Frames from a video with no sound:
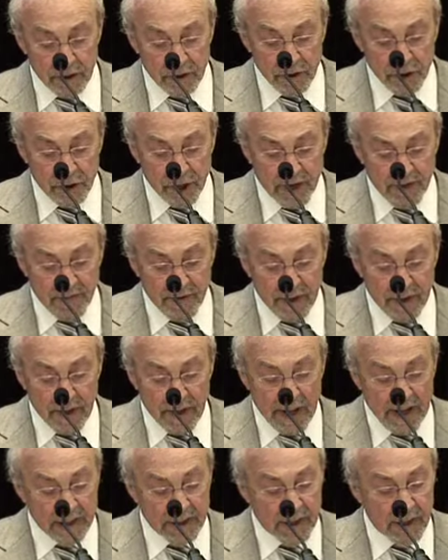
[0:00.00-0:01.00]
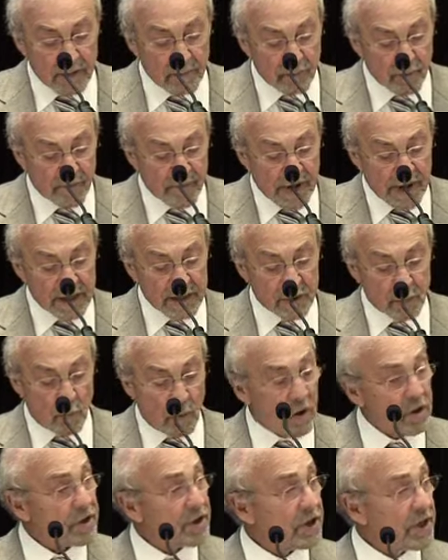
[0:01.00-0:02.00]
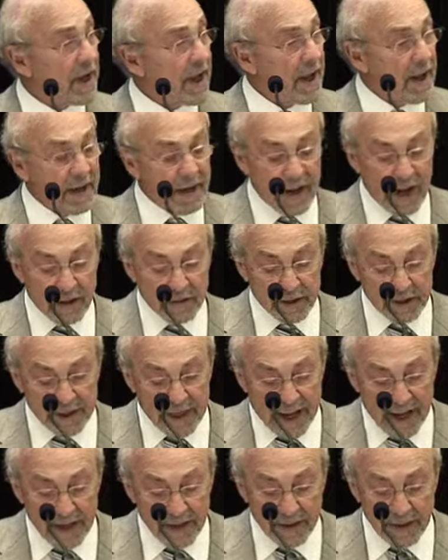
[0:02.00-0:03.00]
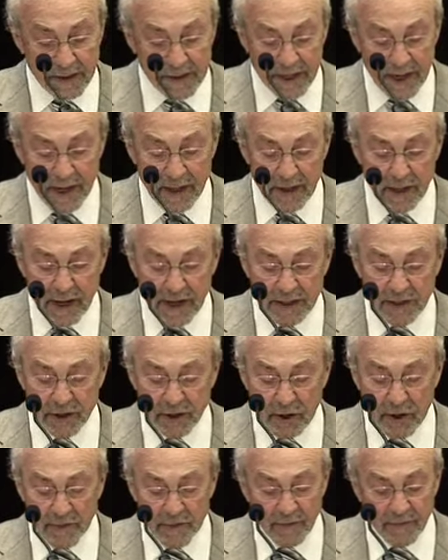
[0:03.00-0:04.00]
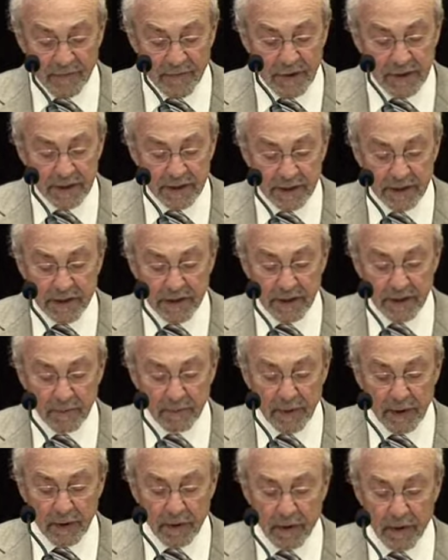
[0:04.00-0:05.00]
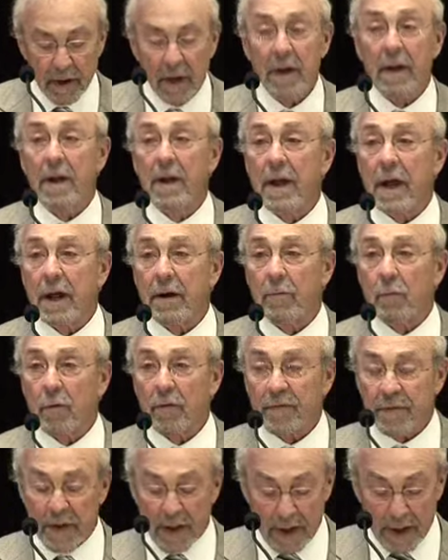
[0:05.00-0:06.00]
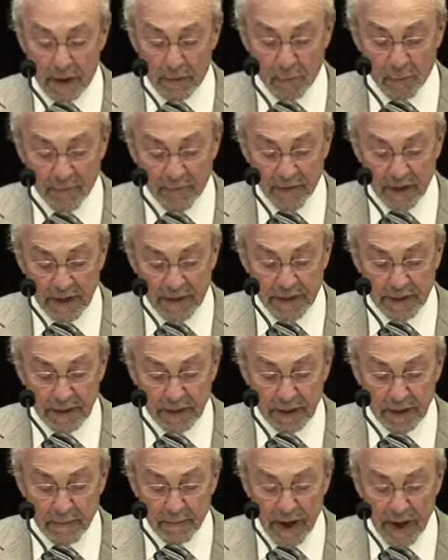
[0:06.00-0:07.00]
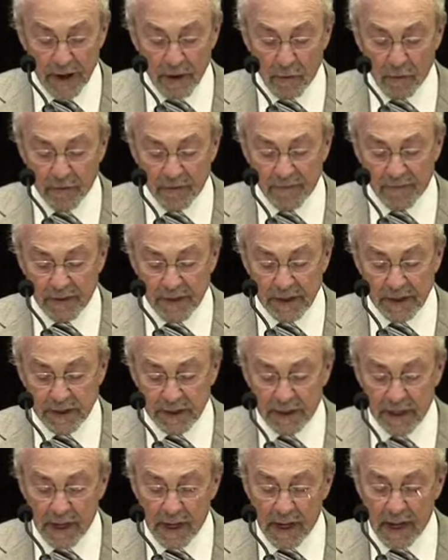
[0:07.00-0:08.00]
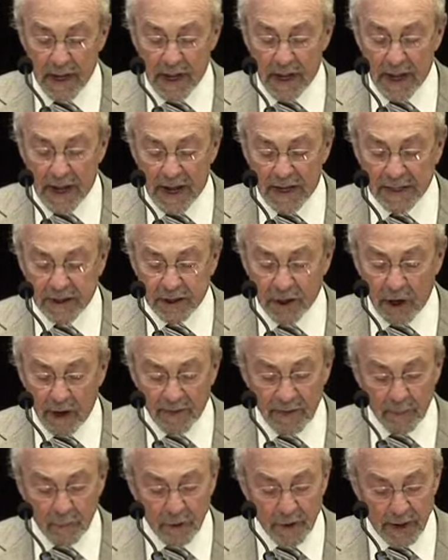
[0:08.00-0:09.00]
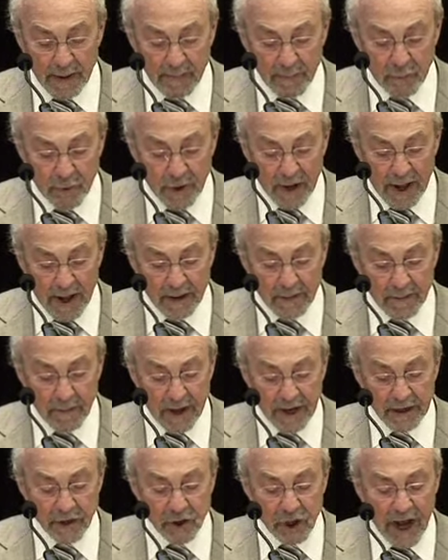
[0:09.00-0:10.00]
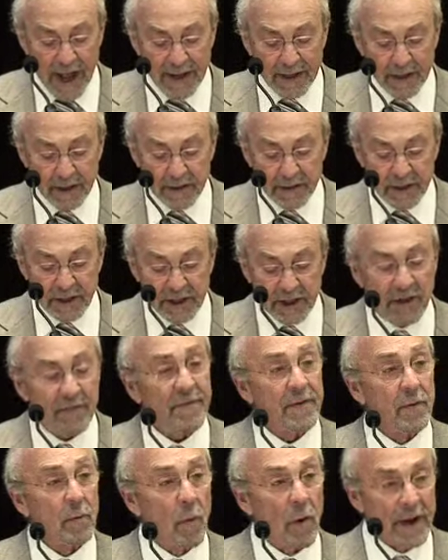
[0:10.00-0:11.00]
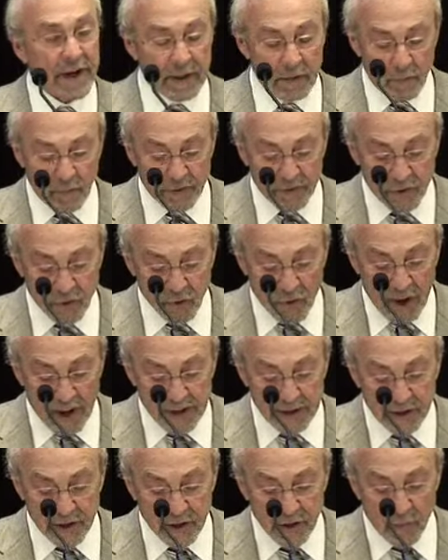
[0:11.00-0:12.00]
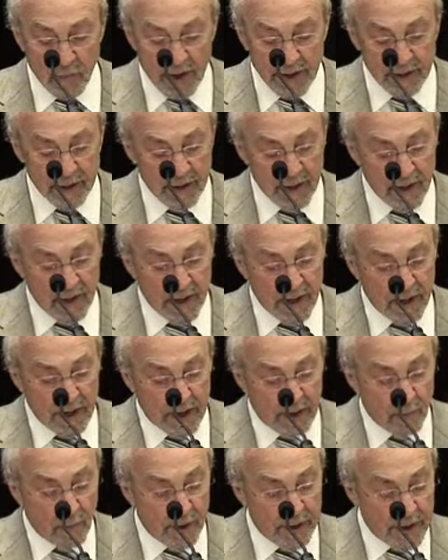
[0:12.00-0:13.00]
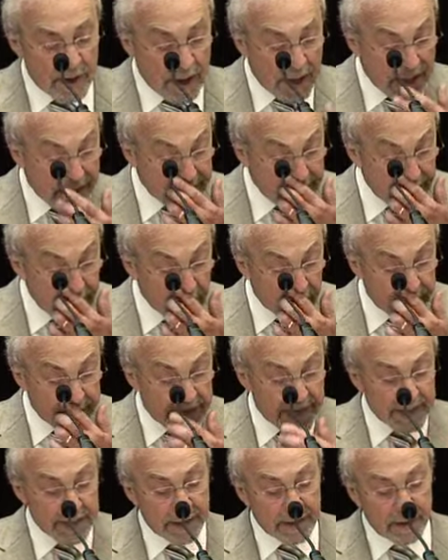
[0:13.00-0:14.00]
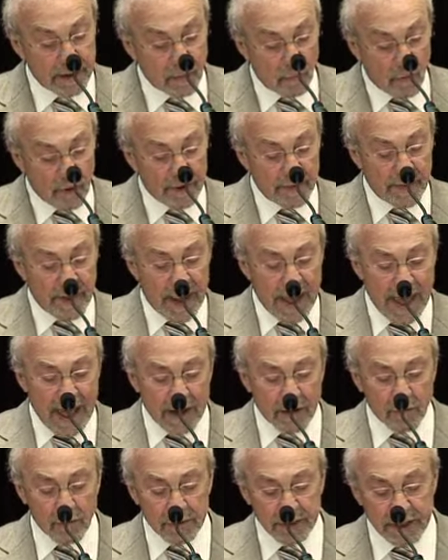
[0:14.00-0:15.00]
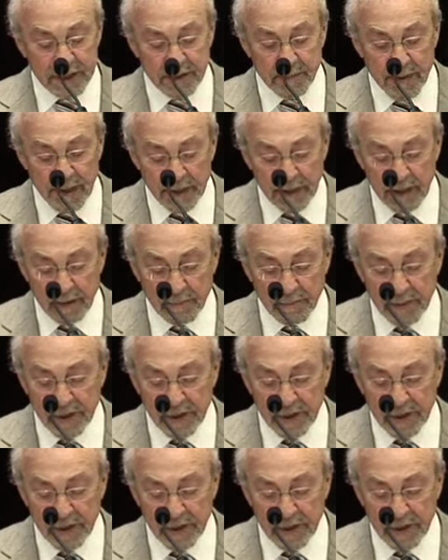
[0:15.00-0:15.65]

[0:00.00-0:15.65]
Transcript: Shaving at the improvised washstand outside the tent, I saw their faces in the mirror and reflected in my own face. I saw them when I put on my jacket, stiff and white with dried sweat, and when I urinated into one of the acrid-smelling